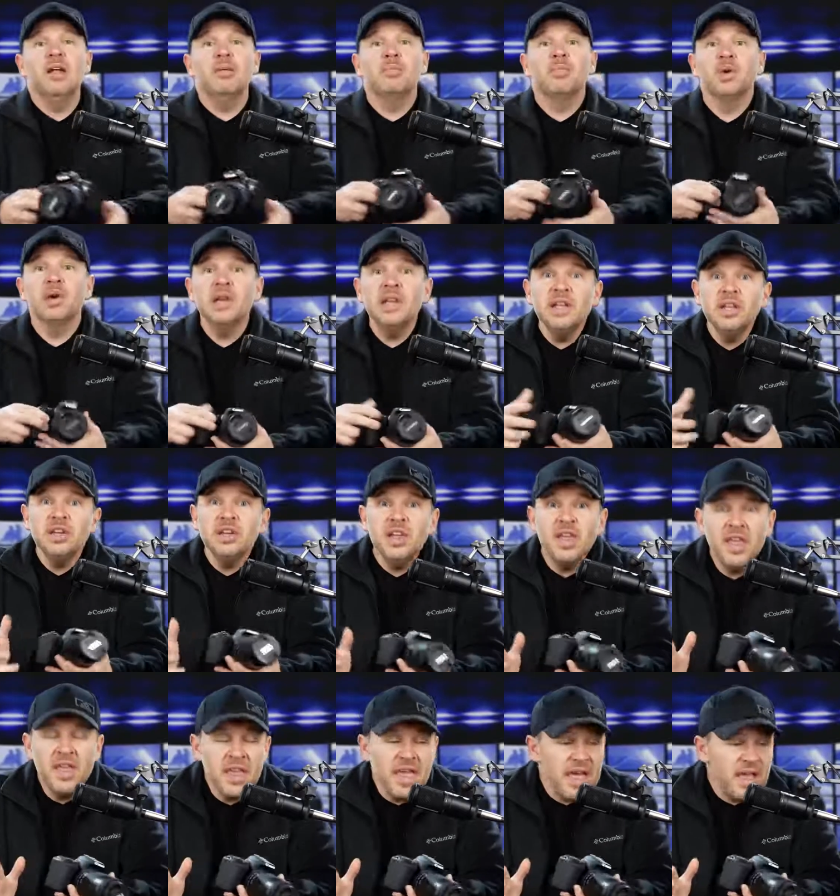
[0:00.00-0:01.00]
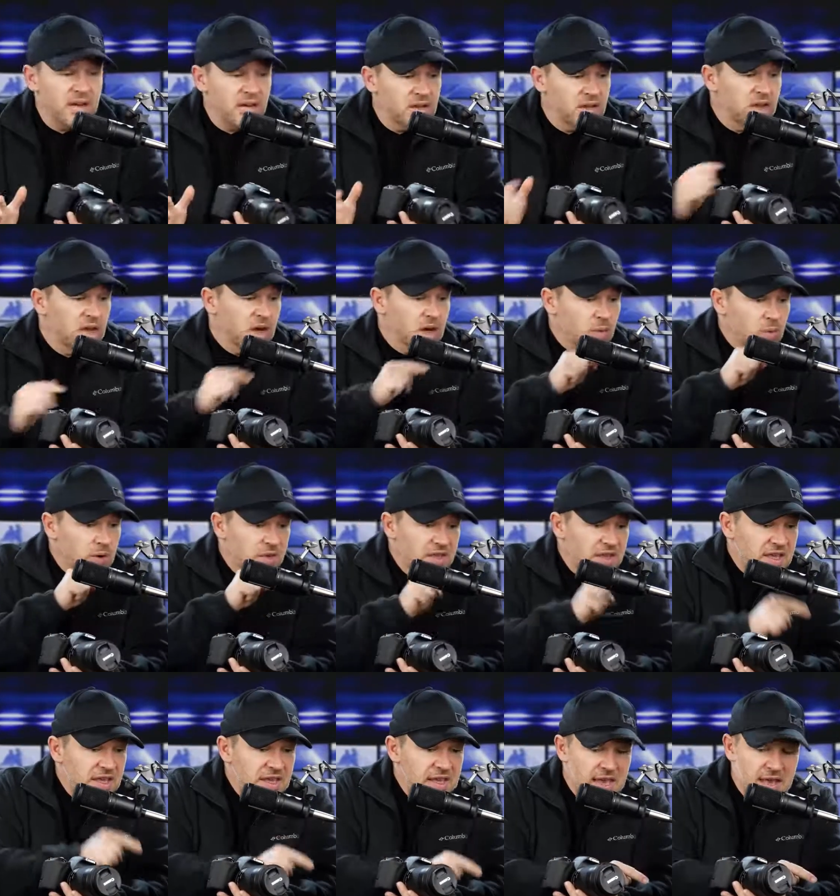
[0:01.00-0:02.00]
pretty good kit with
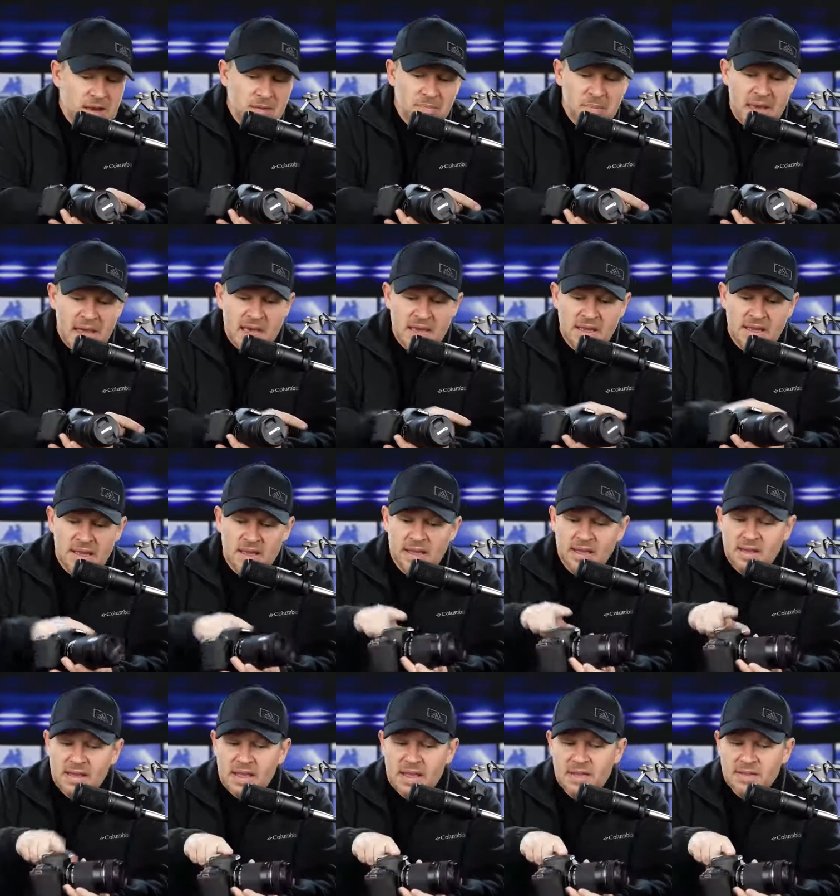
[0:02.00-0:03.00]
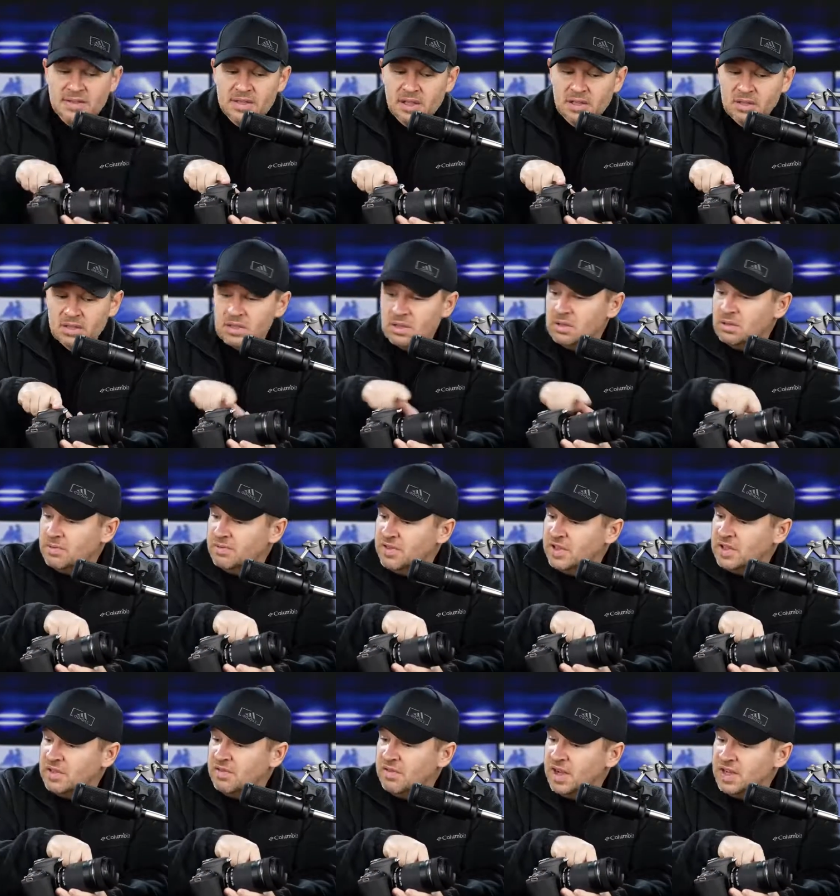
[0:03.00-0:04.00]
the Canon bag, the SL2,
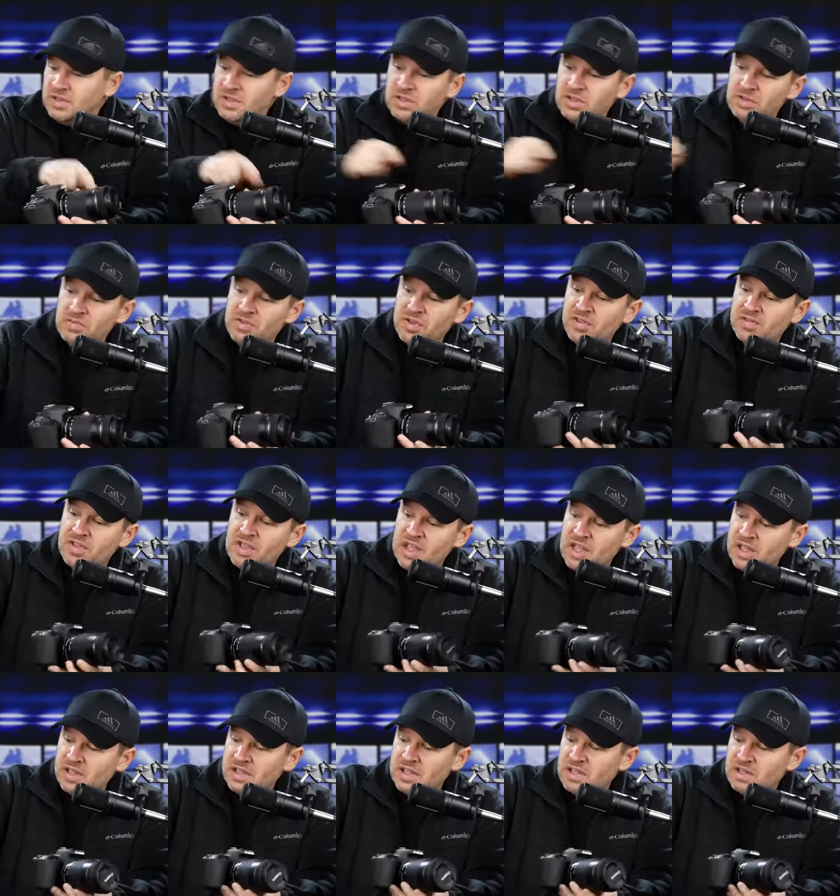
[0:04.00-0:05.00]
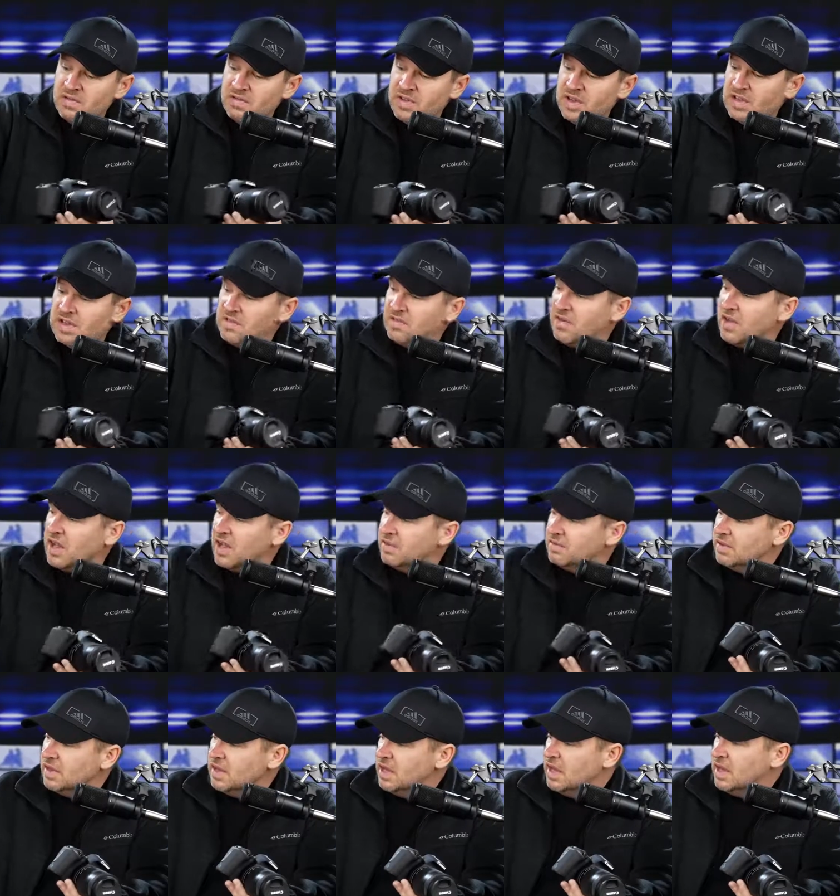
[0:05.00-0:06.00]
55 to 250, 18 to
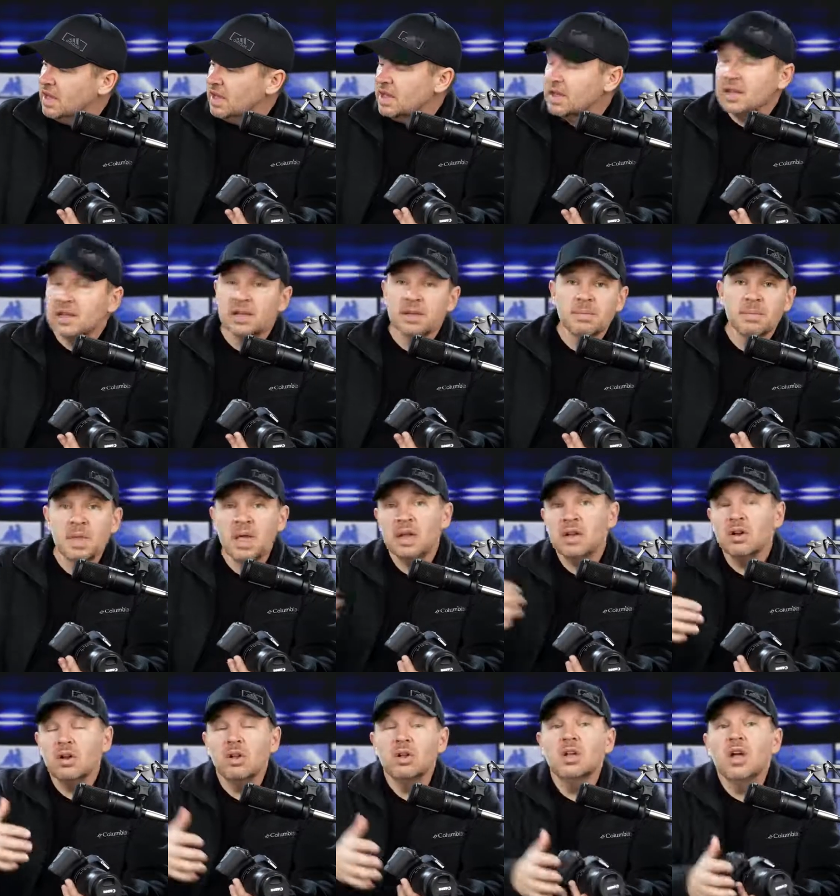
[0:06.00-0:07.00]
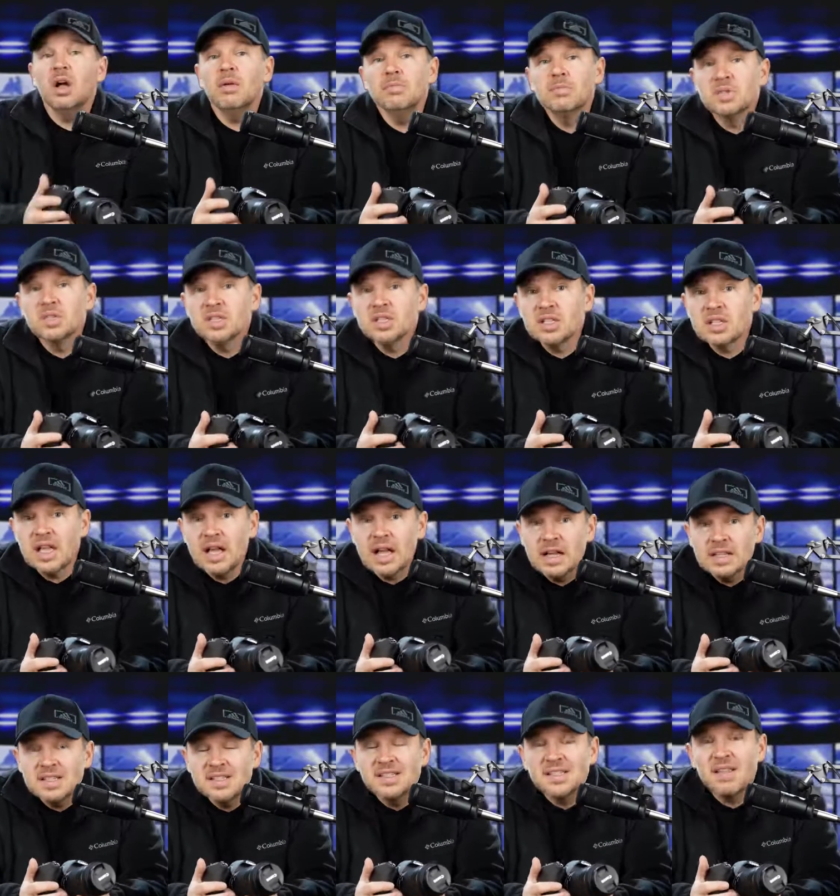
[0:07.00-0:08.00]
55. And it all comes
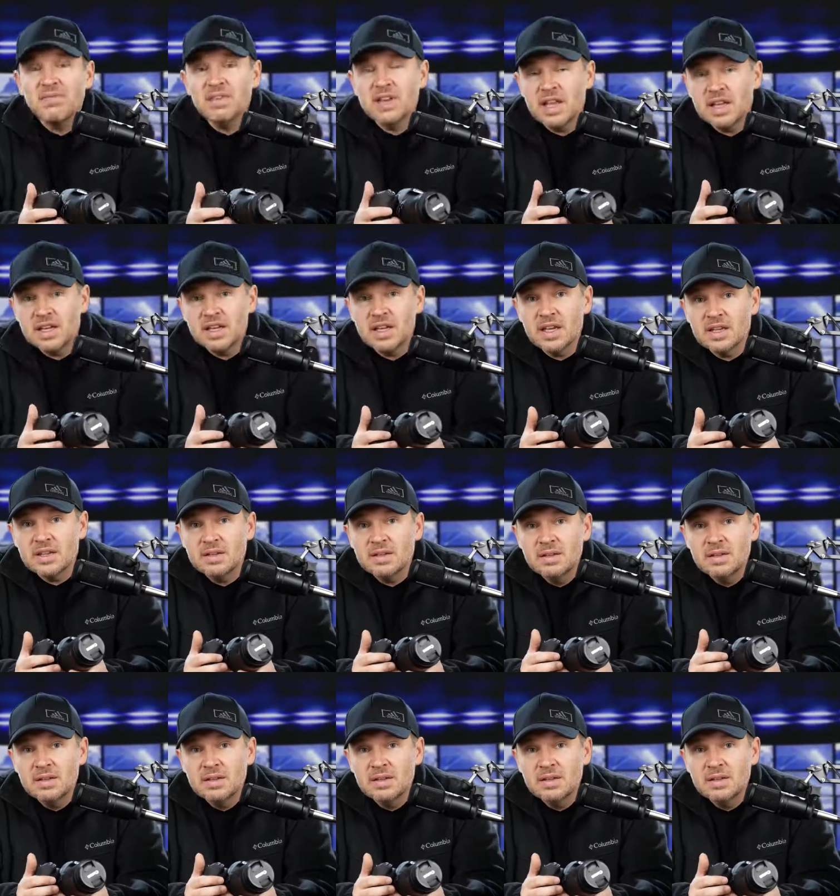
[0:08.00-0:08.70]
$799.